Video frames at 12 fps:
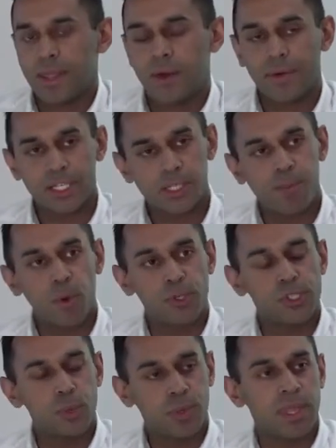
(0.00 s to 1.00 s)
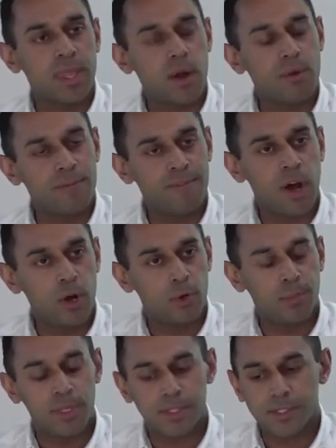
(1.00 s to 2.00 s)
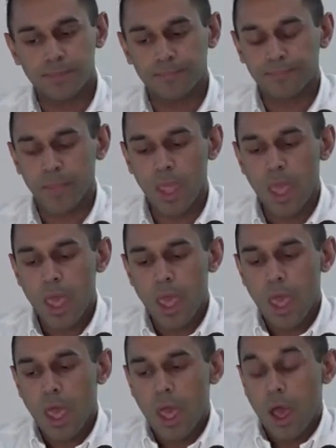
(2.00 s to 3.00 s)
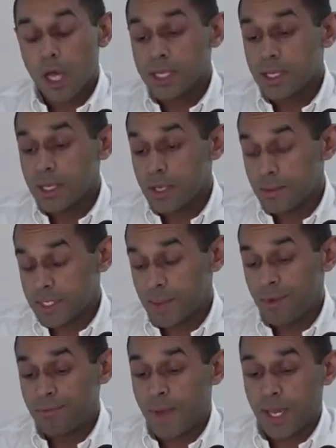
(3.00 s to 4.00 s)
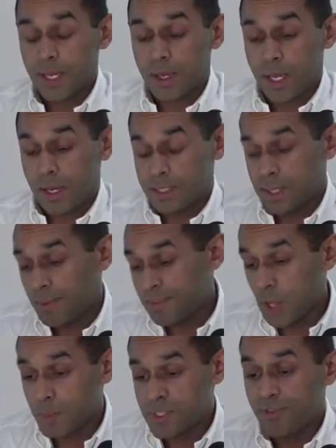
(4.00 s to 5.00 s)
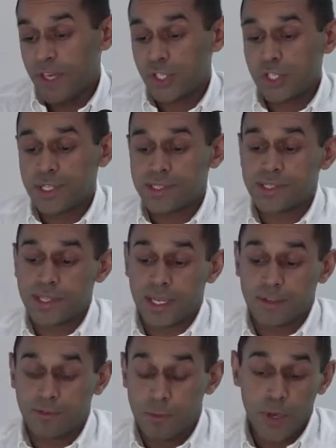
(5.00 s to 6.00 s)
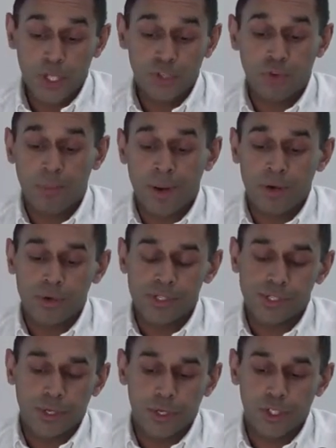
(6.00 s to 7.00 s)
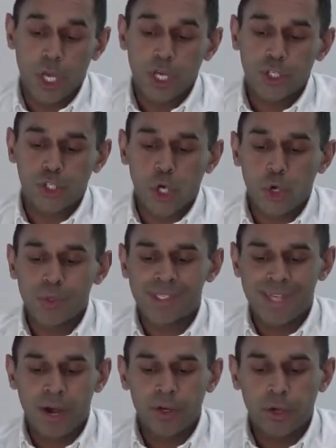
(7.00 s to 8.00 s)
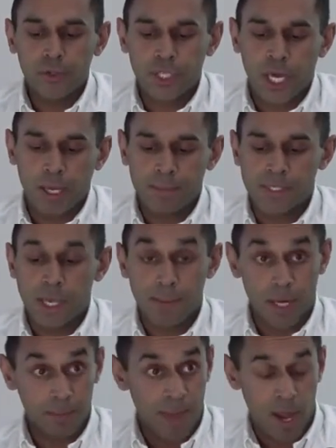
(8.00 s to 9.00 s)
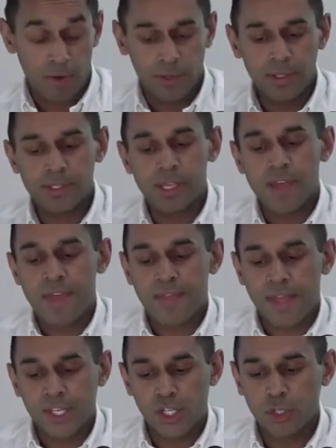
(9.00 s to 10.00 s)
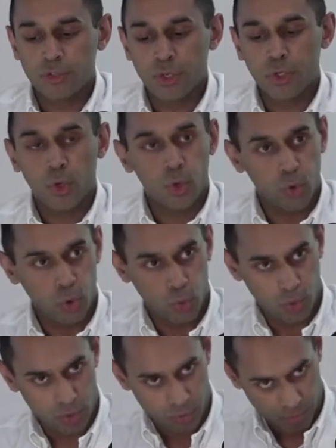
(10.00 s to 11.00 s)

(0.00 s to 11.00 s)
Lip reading: that they're exposed to within their environments. Some of the observations that have emerged from my research show stereotypes among parents that their children who